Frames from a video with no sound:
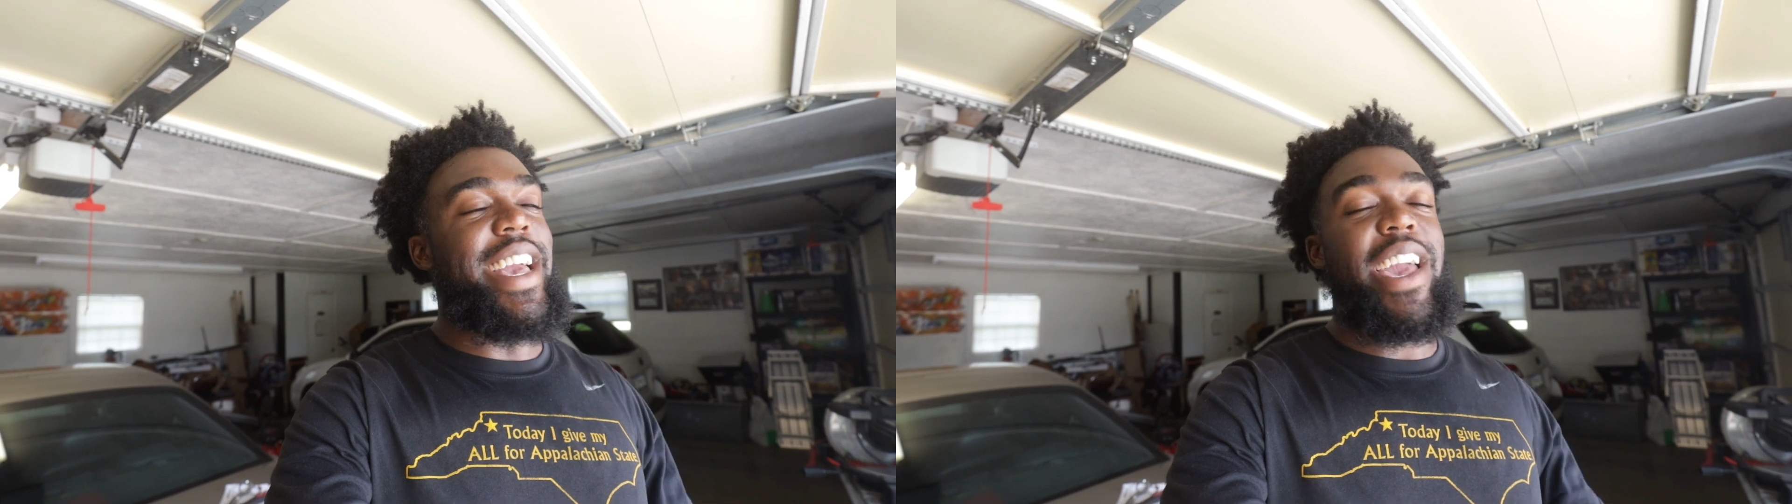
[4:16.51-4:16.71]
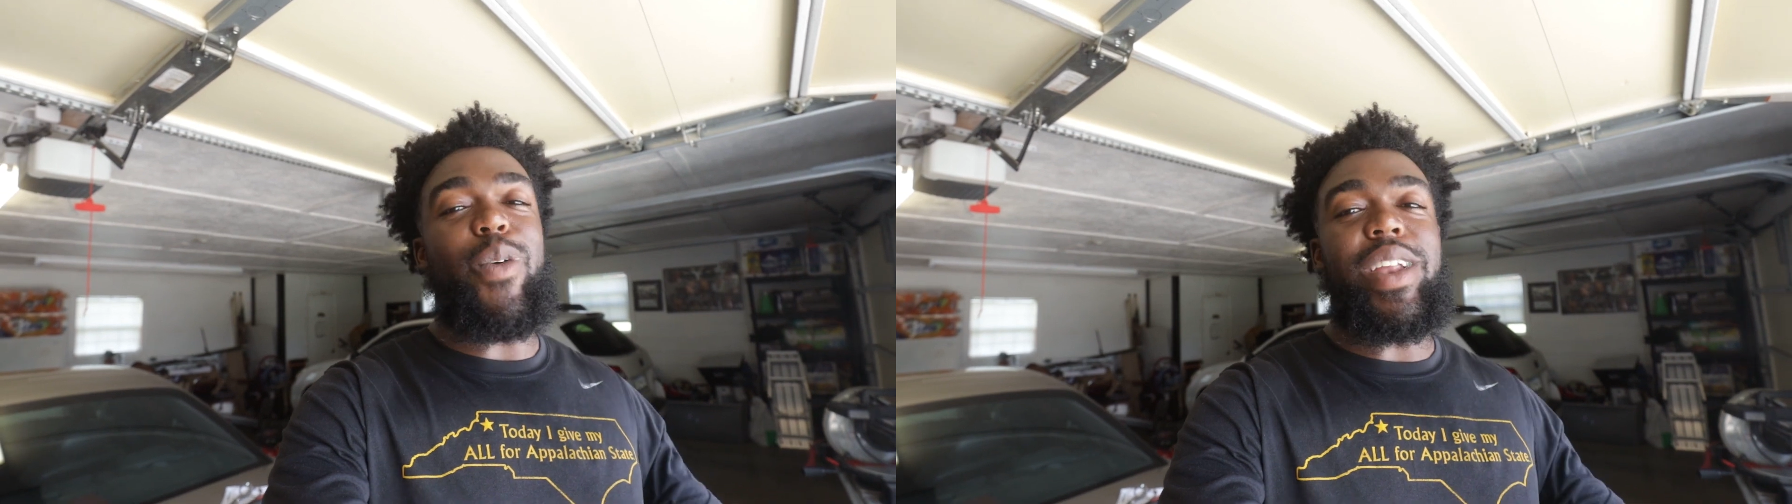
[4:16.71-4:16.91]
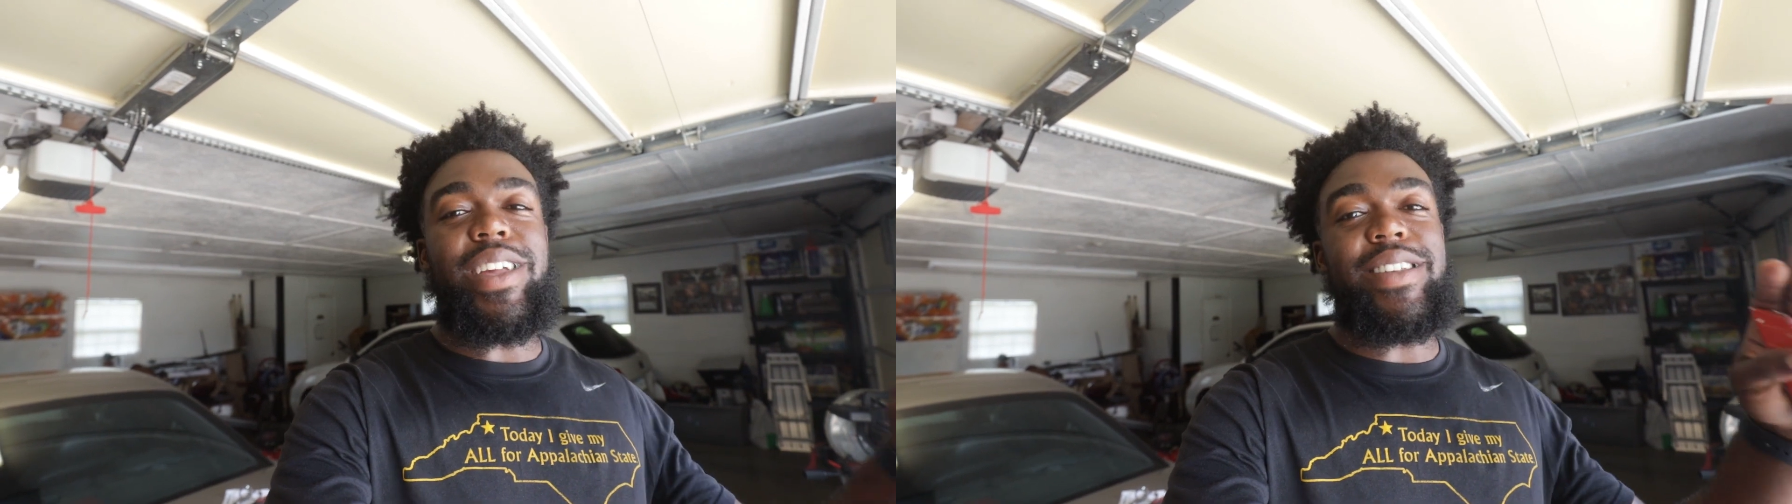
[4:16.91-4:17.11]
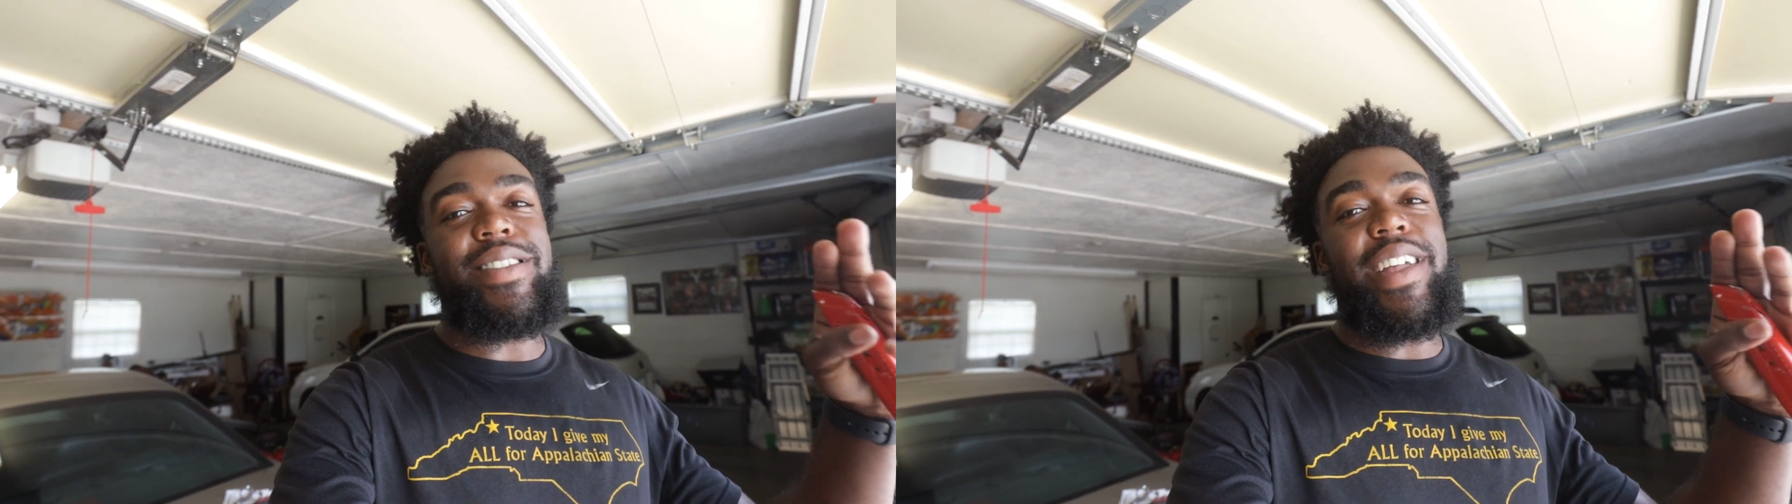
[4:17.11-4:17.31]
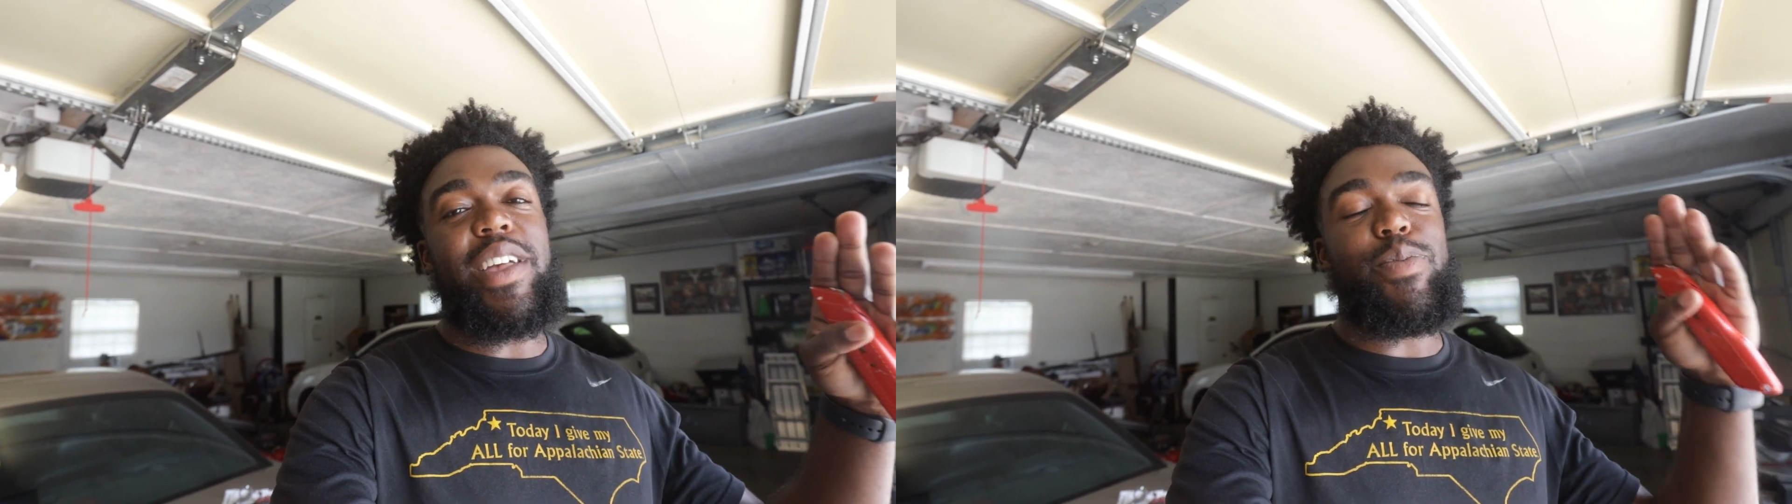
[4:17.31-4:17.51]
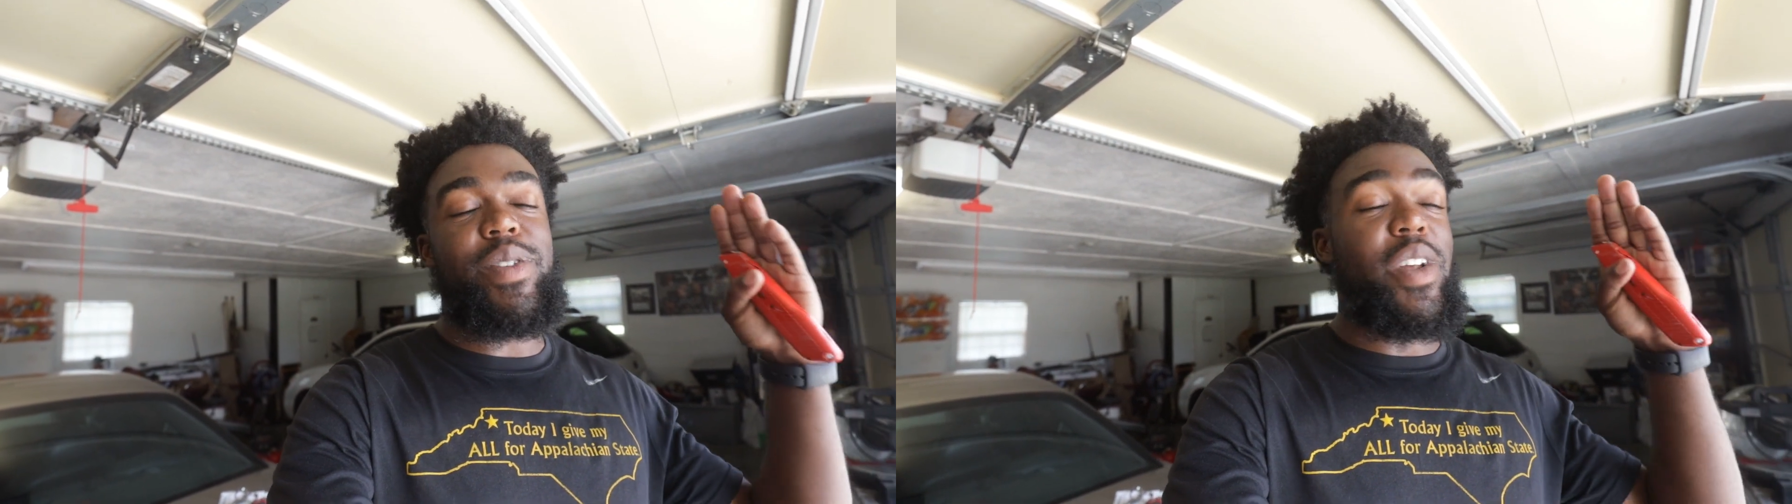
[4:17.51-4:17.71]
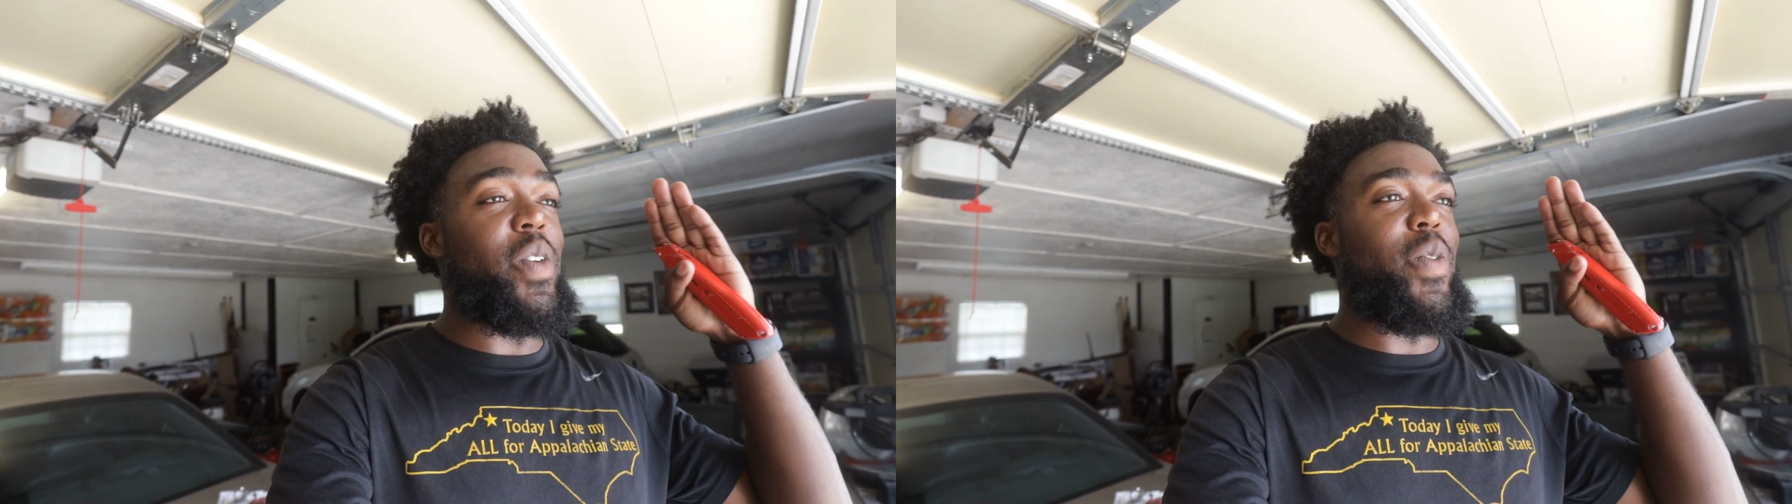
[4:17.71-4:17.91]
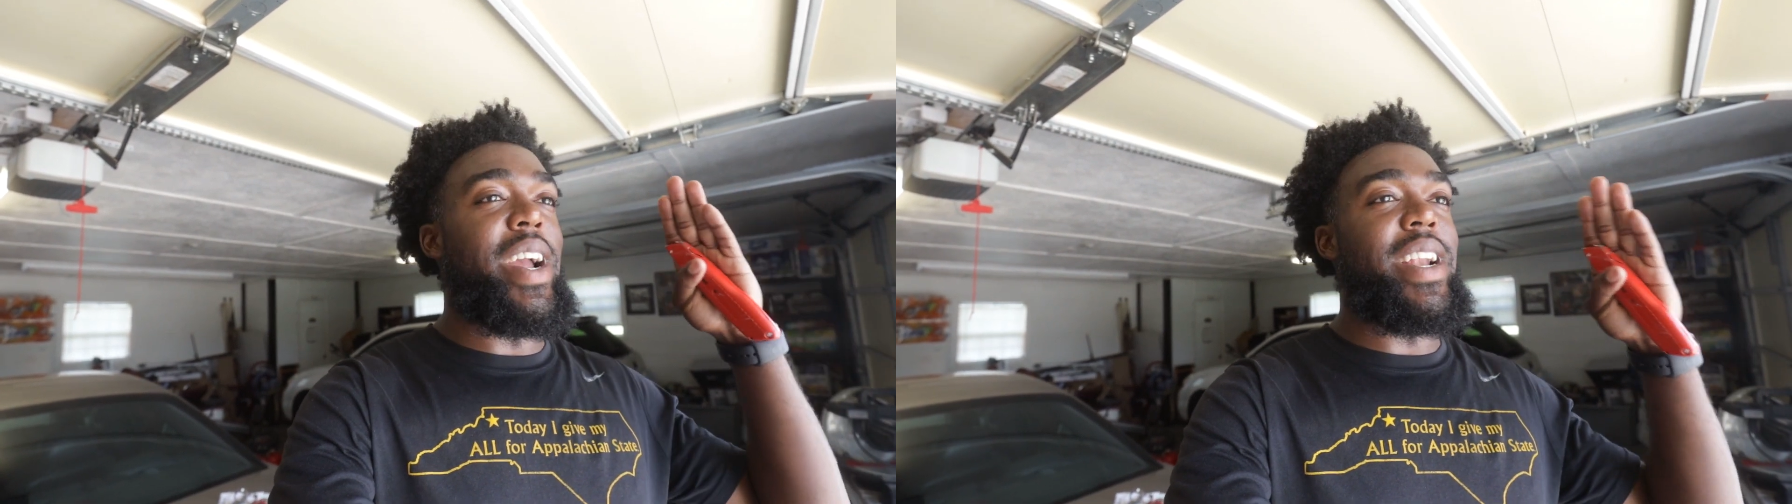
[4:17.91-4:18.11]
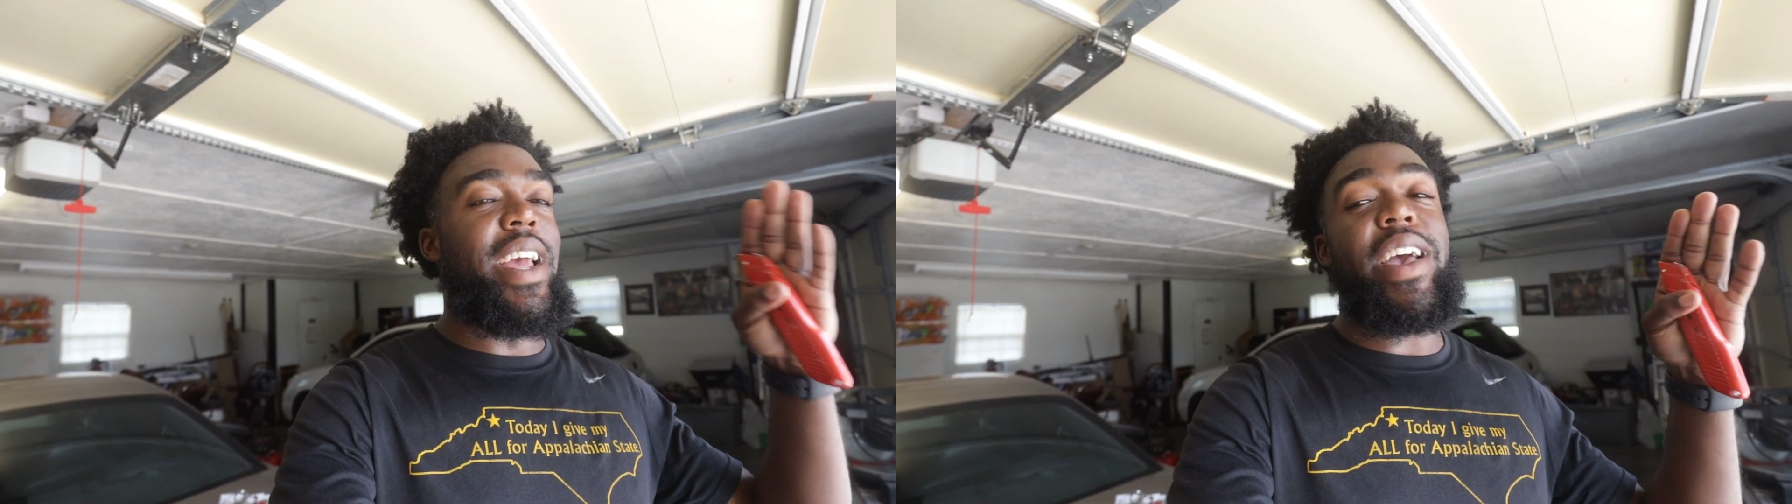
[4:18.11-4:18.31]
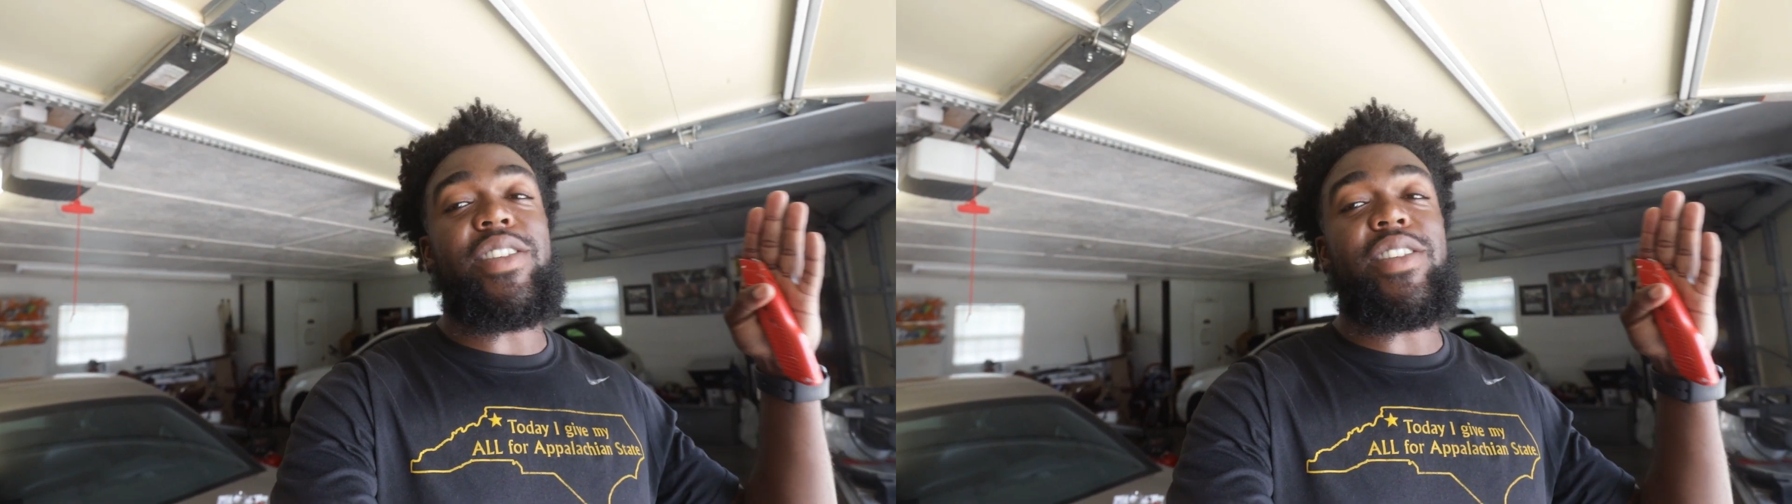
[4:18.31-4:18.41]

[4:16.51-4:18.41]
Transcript: I can't wait to get this thing put on right now.